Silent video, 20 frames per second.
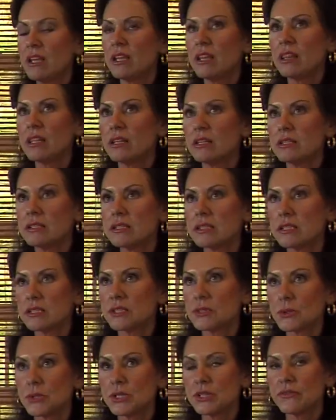There's
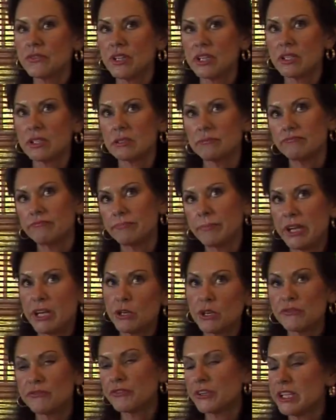sort of a
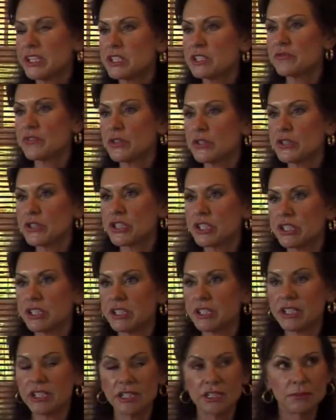paraphrased
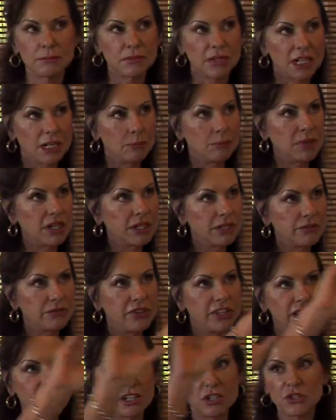version above
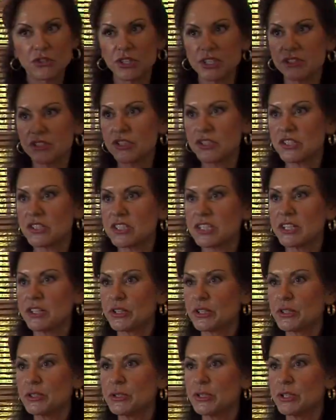the entrance to Center
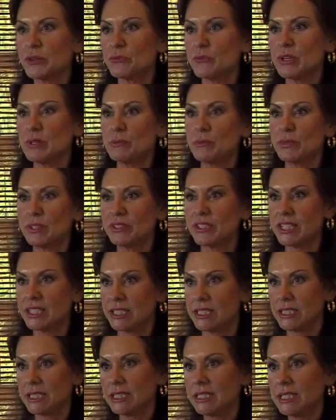Court
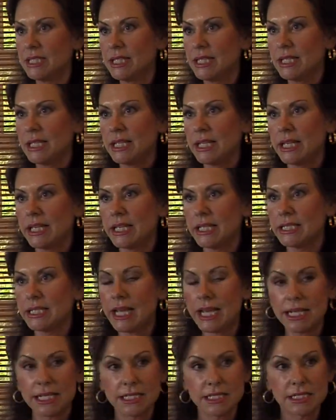Wimbledon, and
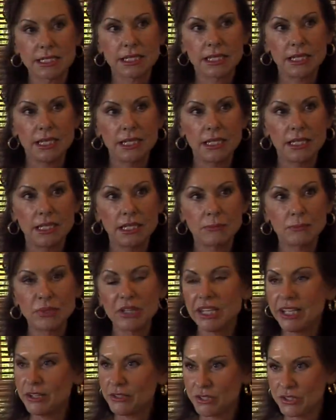as the
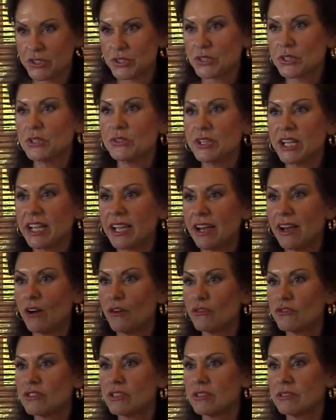players are going
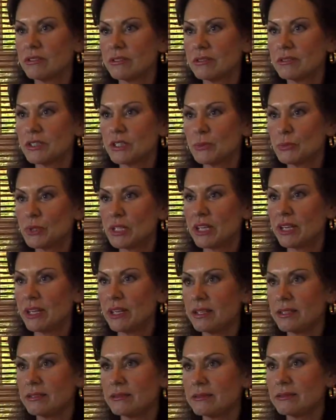out to
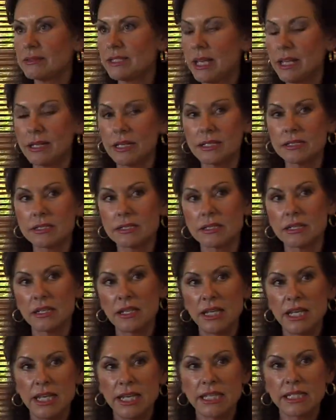play tennis,
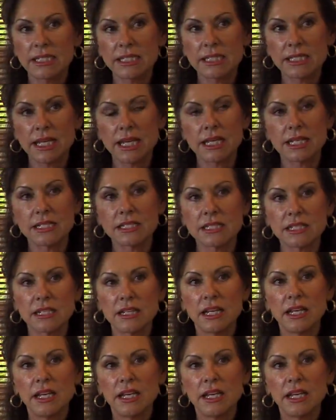it says,